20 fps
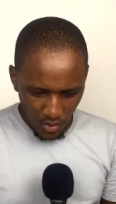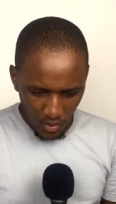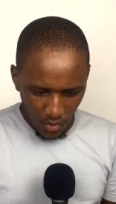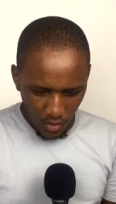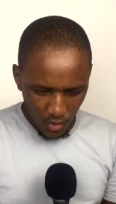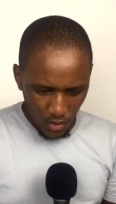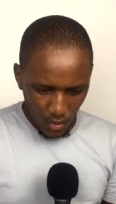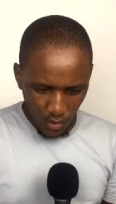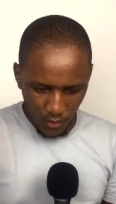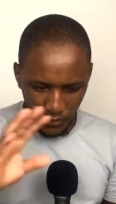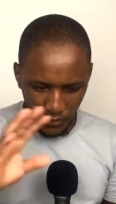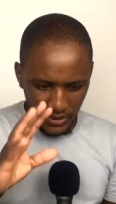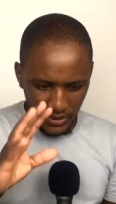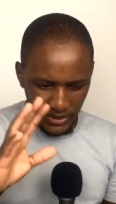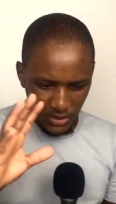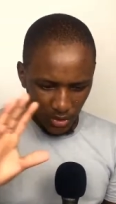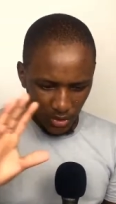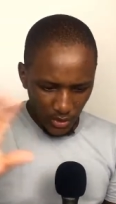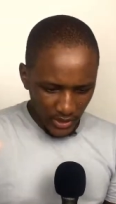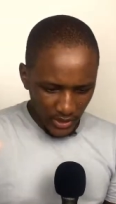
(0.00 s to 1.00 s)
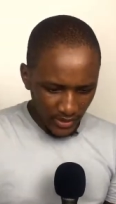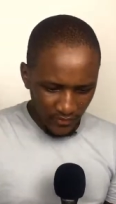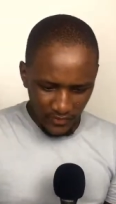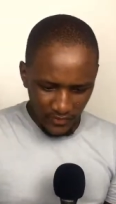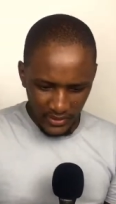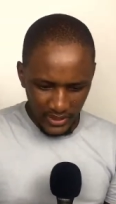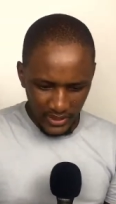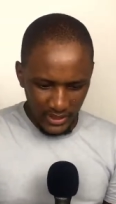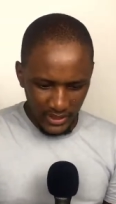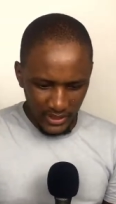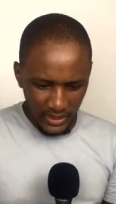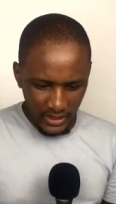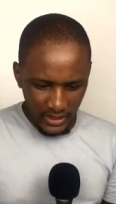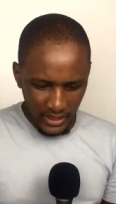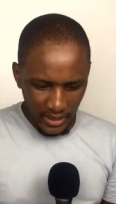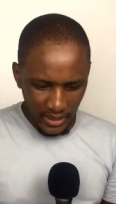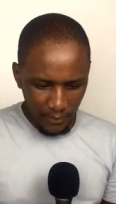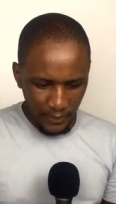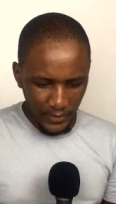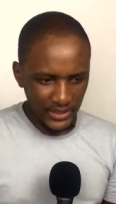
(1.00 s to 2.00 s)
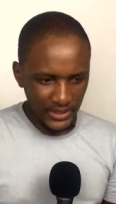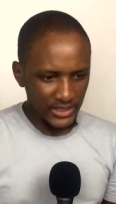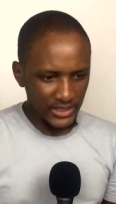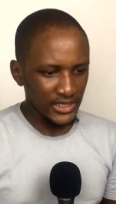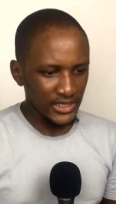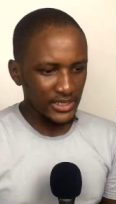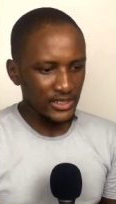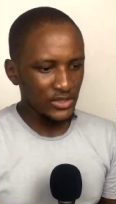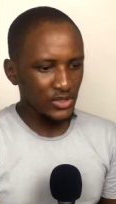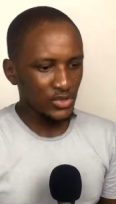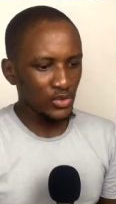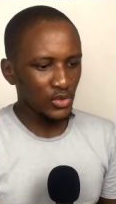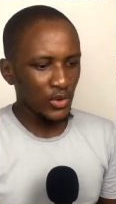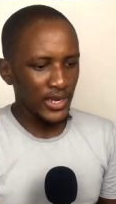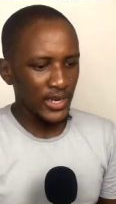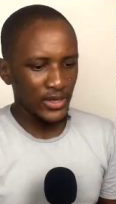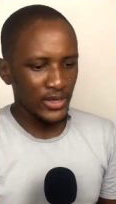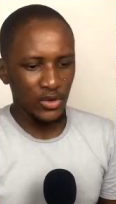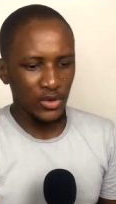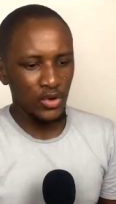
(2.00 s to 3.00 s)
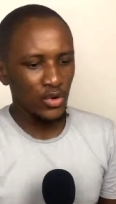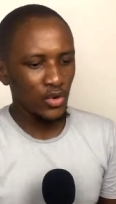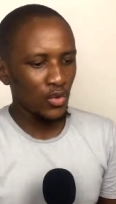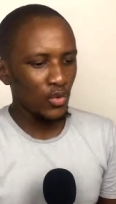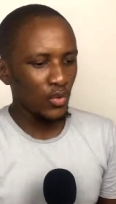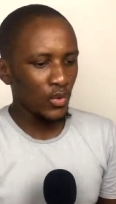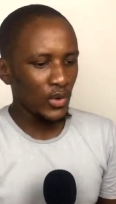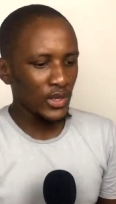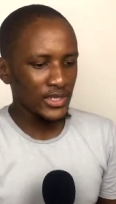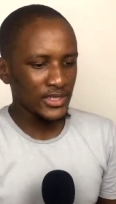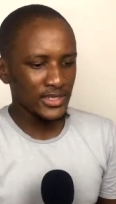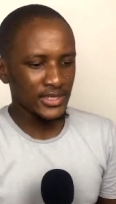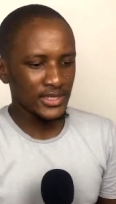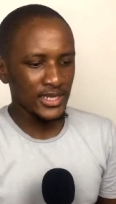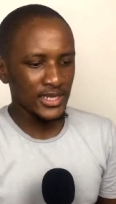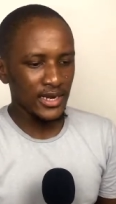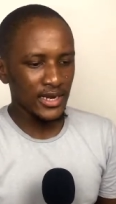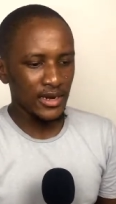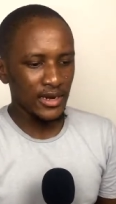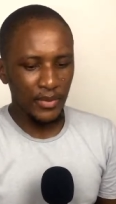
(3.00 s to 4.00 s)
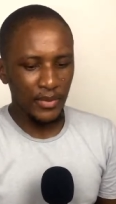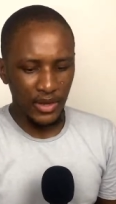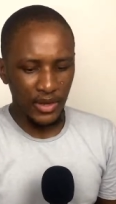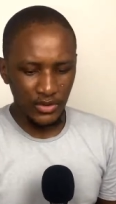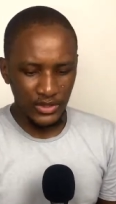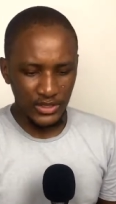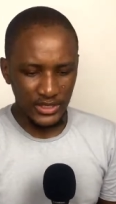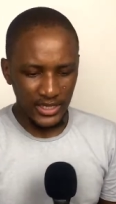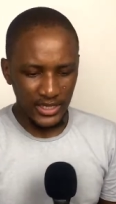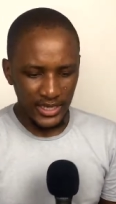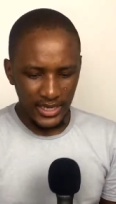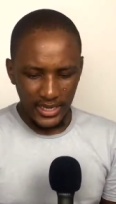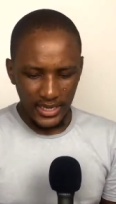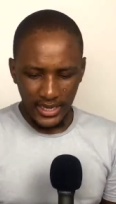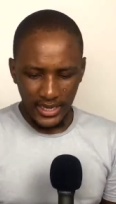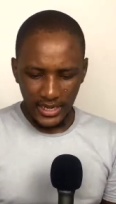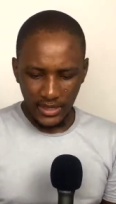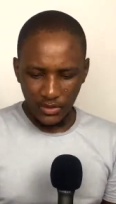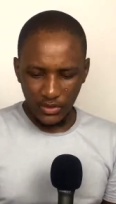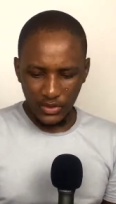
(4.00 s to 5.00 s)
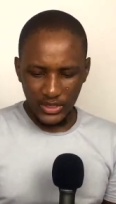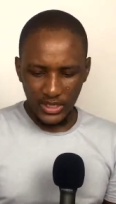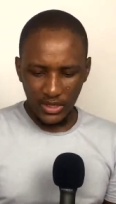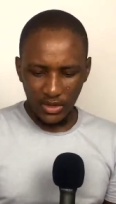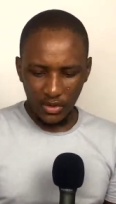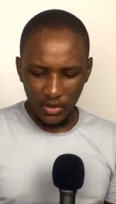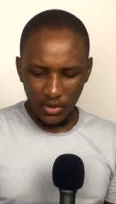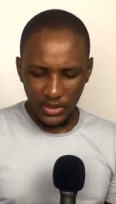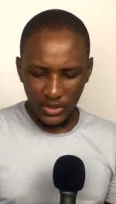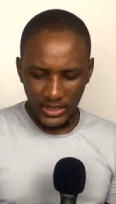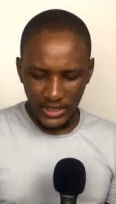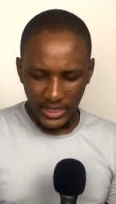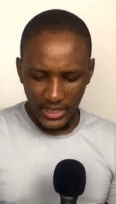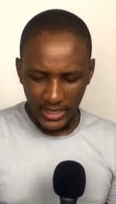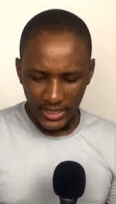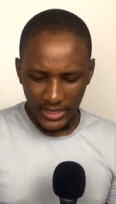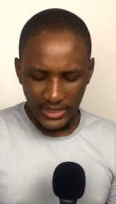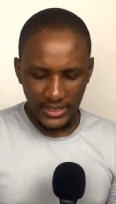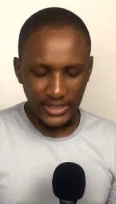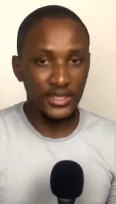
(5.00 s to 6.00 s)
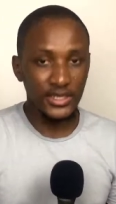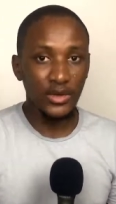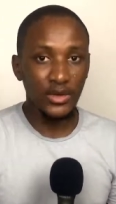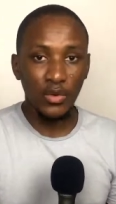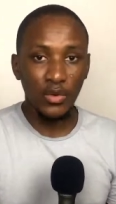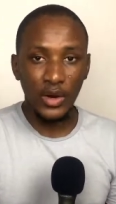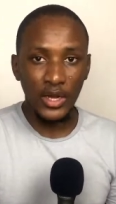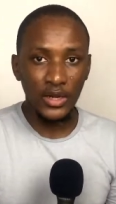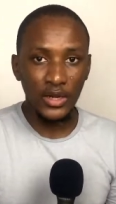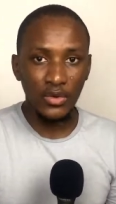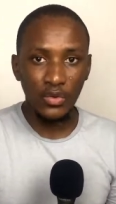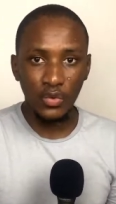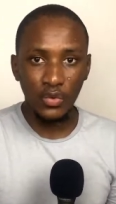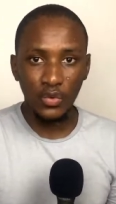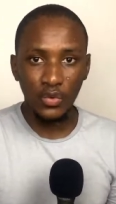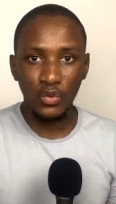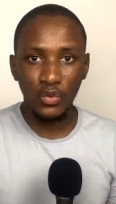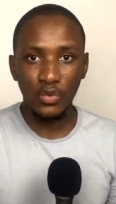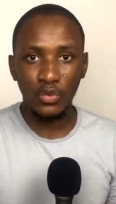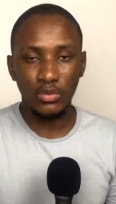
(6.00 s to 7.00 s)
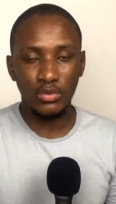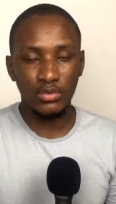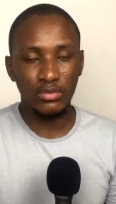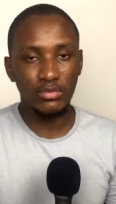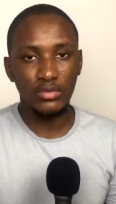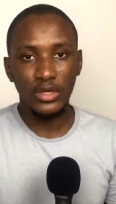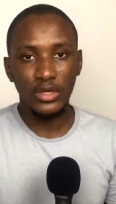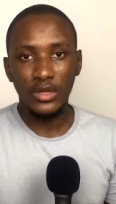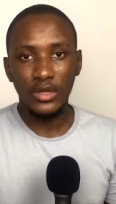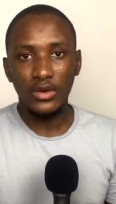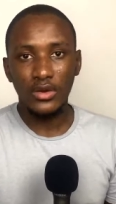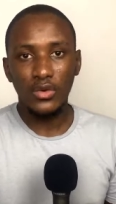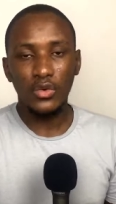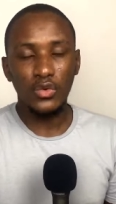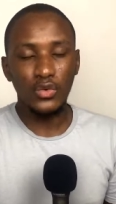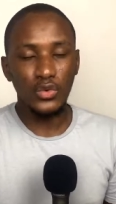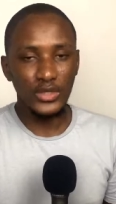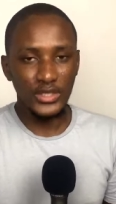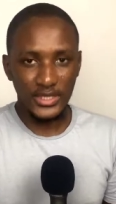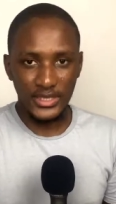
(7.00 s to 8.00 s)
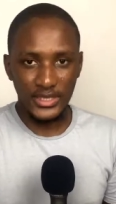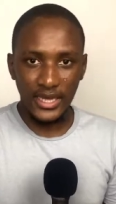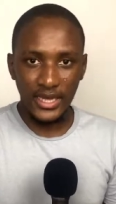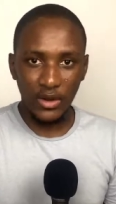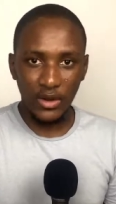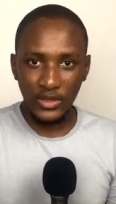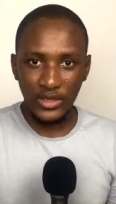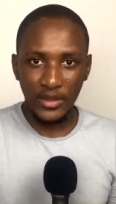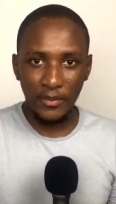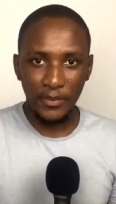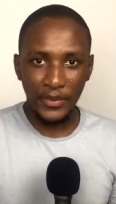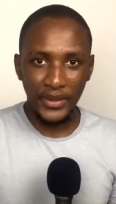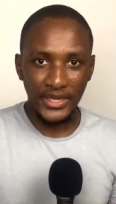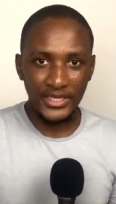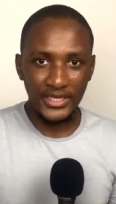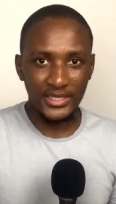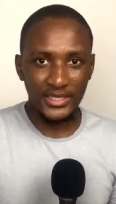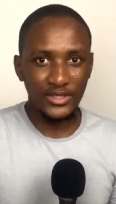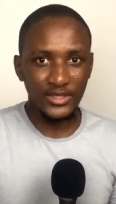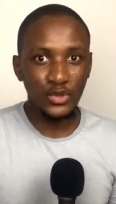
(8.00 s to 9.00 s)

Utupri is not even a pension, so I don't know what's that about. And Usehota is the one who who is there on the bench.